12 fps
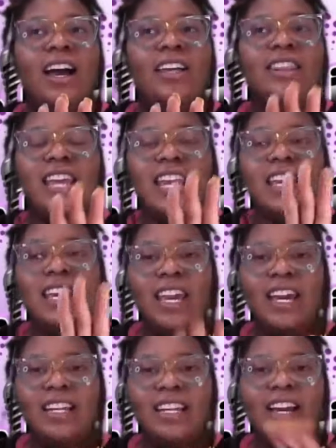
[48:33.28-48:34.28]

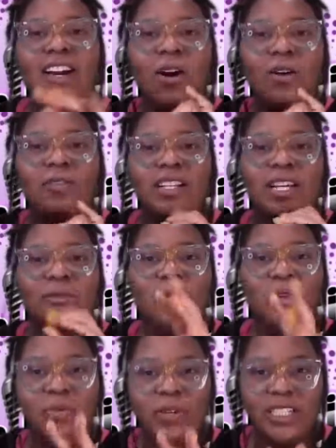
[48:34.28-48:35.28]
thinking like, oh, if I say
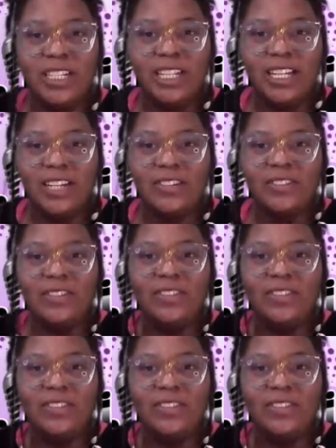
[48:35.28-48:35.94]
more appreciative,